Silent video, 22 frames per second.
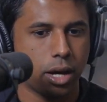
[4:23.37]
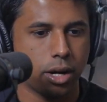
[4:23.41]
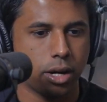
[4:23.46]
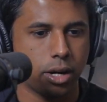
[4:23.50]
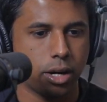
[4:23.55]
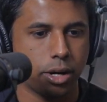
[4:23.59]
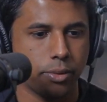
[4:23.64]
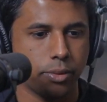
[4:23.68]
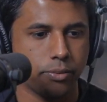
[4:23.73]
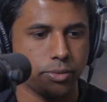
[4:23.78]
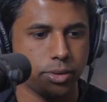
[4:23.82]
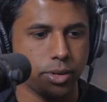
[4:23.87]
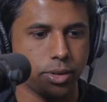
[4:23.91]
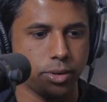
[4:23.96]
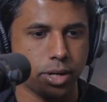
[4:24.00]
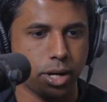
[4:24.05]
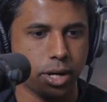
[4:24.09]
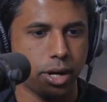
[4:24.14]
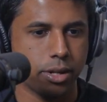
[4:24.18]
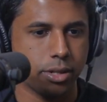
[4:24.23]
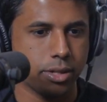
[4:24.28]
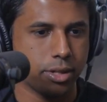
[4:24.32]

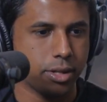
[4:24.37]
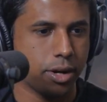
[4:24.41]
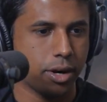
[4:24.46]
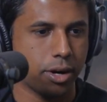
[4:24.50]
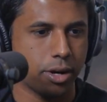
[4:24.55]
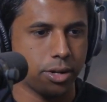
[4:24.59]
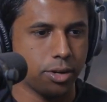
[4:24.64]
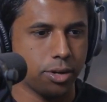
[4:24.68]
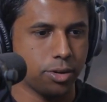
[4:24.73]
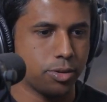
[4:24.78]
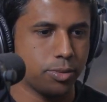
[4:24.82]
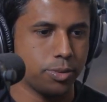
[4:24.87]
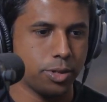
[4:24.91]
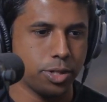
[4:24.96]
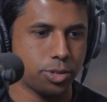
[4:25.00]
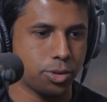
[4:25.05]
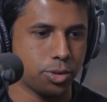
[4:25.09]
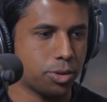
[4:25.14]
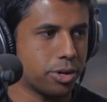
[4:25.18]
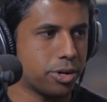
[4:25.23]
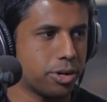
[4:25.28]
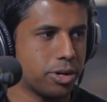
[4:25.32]
You cut the audio to be
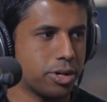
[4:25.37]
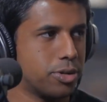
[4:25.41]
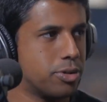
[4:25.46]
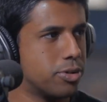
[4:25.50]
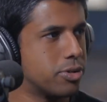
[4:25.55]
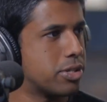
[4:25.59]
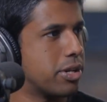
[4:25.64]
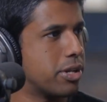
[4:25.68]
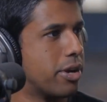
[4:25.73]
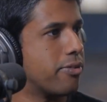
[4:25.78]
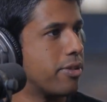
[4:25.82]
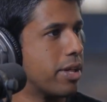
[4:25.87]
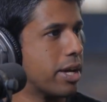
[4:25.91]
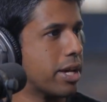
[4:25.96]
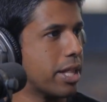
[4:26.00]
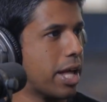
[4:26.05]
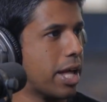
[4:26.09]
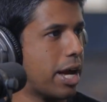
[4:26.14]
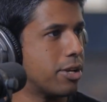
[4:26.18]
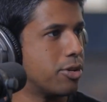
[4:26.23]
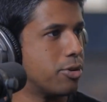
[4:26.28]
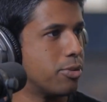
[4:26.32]
shorter. You do stuff
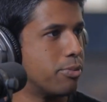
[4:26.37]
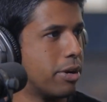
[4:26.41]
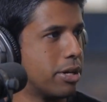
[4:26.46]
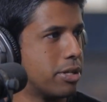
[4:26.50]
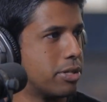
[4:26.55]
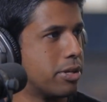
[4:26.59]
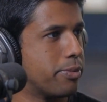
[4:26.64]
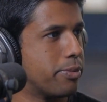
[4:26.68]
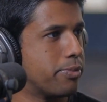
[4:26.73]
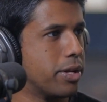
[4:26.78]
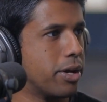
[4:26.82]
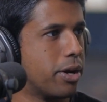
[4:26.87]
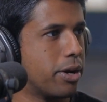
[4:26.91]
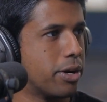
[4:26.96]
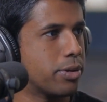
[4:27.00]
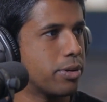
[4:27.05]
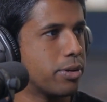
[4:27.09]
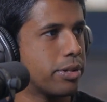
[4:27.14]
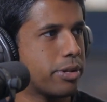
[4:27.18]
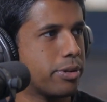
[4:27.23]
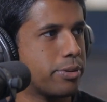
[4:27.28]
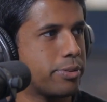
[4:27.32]
like that to mess up the
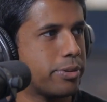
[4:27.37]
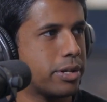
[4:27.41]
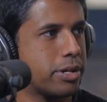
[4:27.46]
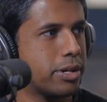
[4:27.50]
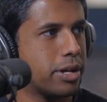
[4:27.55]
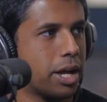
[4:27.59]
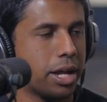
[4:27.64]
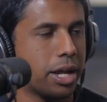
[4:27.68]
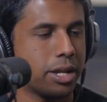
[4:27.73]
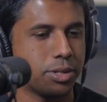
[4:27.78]
audio a little bit.